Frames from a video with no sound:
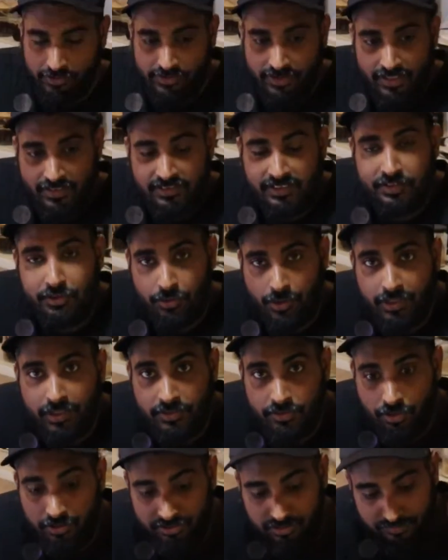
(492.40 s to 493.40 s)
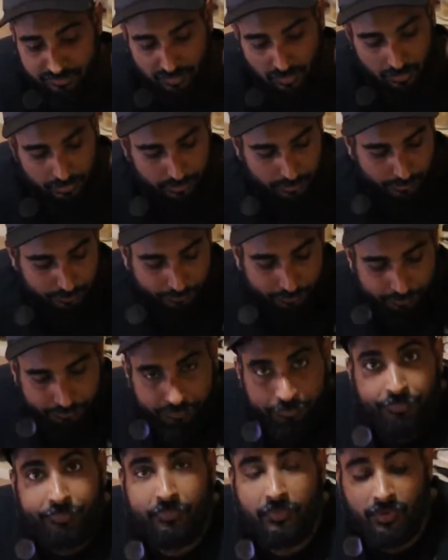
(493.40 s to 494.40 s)
it's nice that you can adjust the volume.
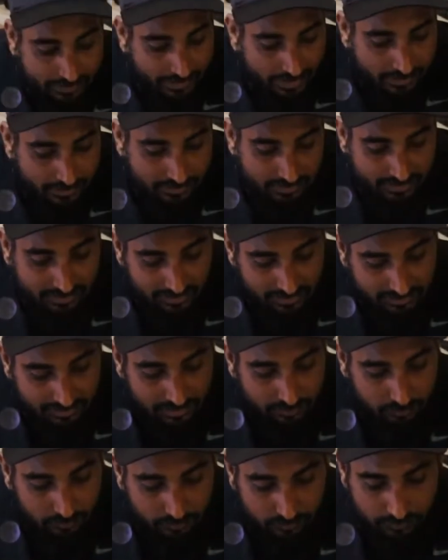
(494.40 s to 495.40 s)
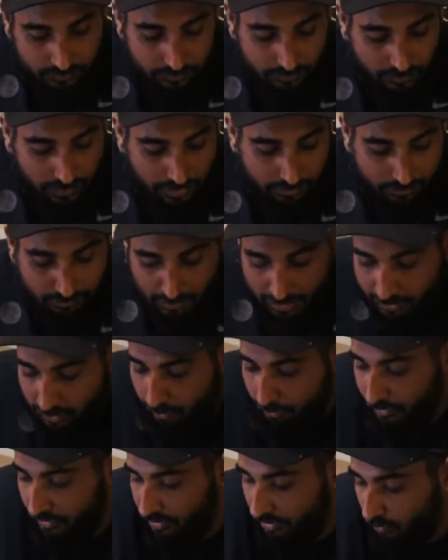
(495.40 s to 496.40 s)
And that the system, in my
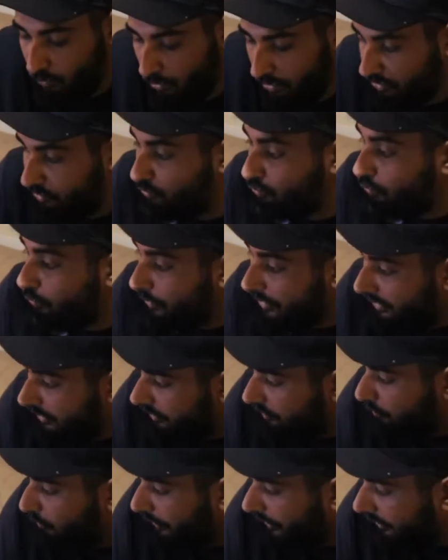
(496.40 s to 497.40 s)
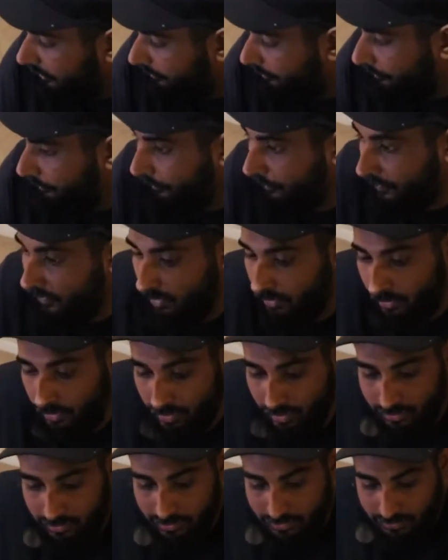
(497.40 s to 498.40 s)
opinion, works really great.
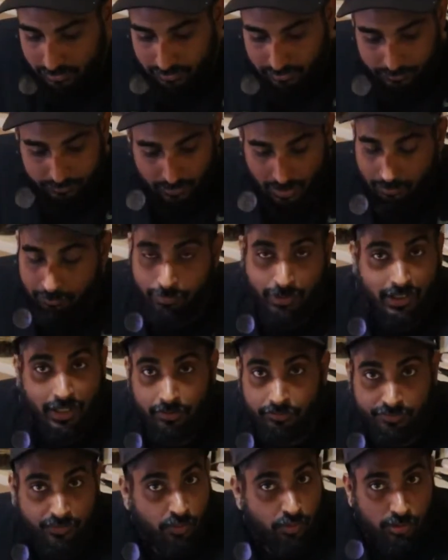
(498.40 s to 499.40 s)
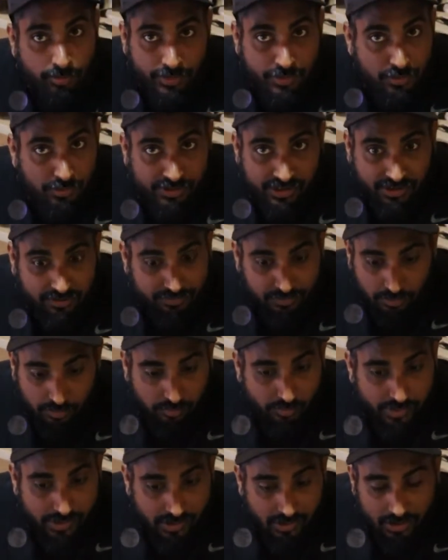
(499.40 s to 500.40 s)
But I've only been using it for a
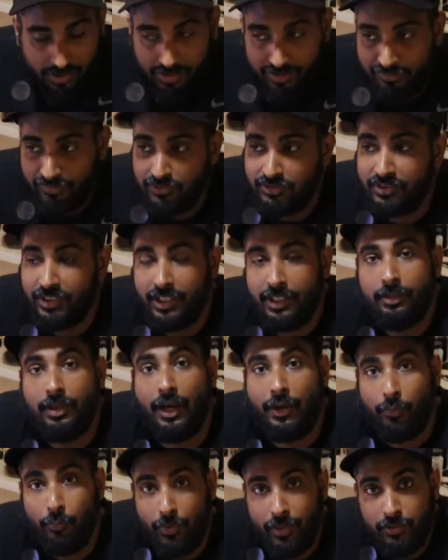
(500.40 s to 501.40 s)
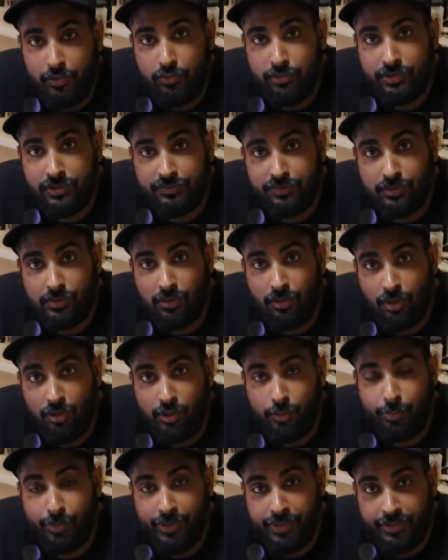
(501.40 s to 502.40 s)
week, I have to say. I will use it for a
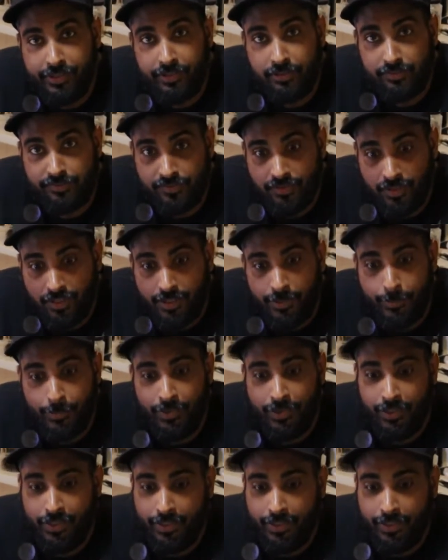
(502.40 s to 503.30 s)
longer period of time,